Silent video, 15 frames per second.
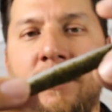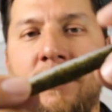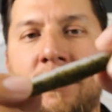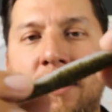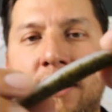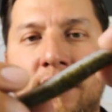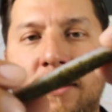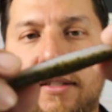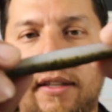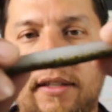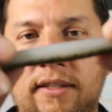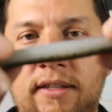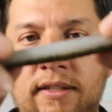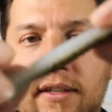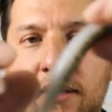It's, it's,
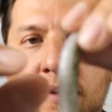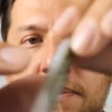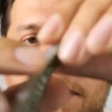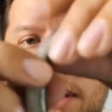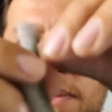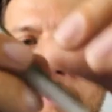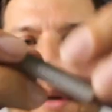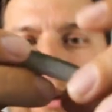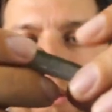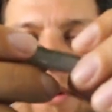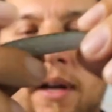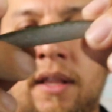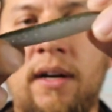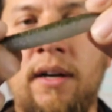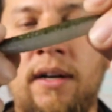this is a mud minnow
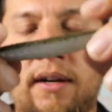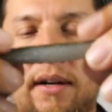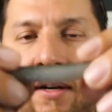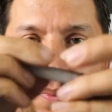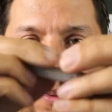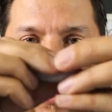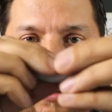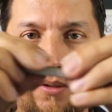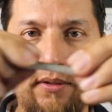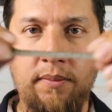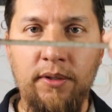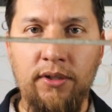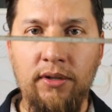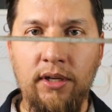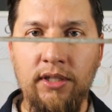color. It's
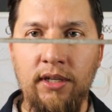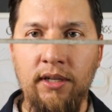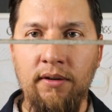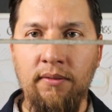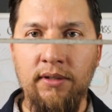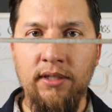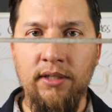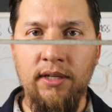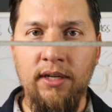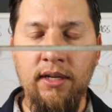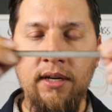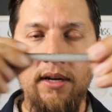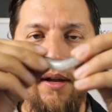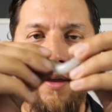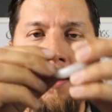super stretchy, which is
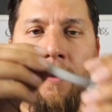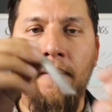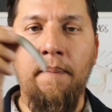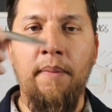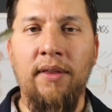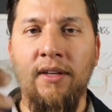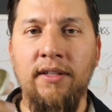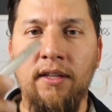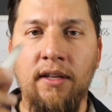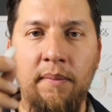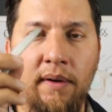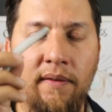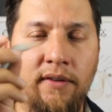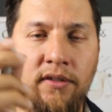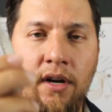good, but there's a little
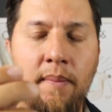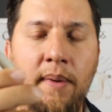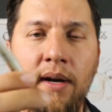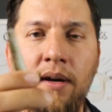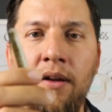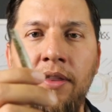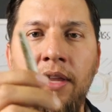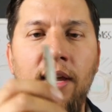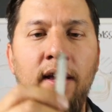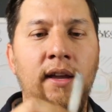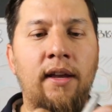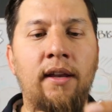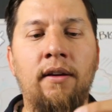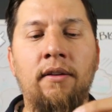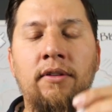bit of a drawback on that,
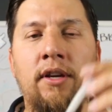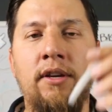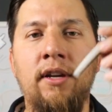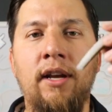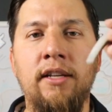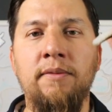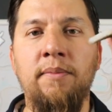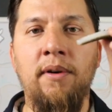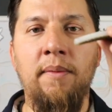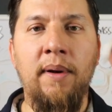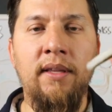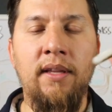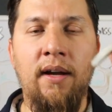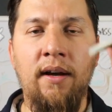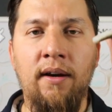and I'll tell you guys more
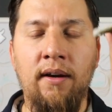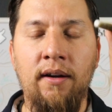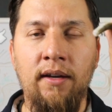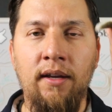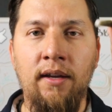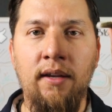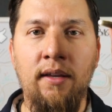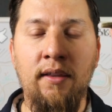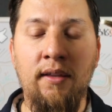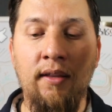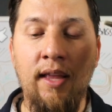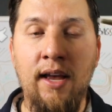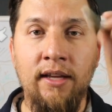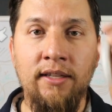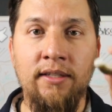about that in the
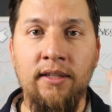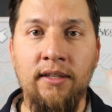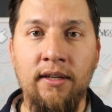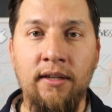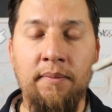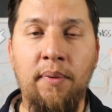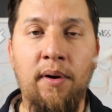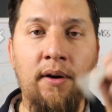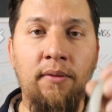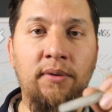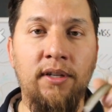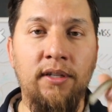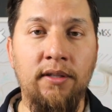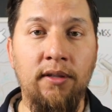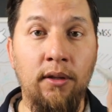last part,
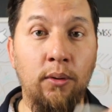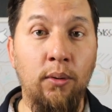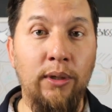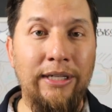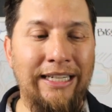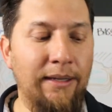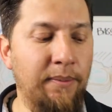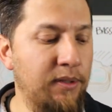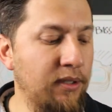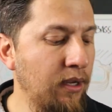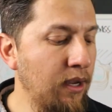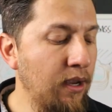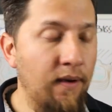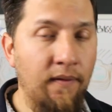which is lure tips.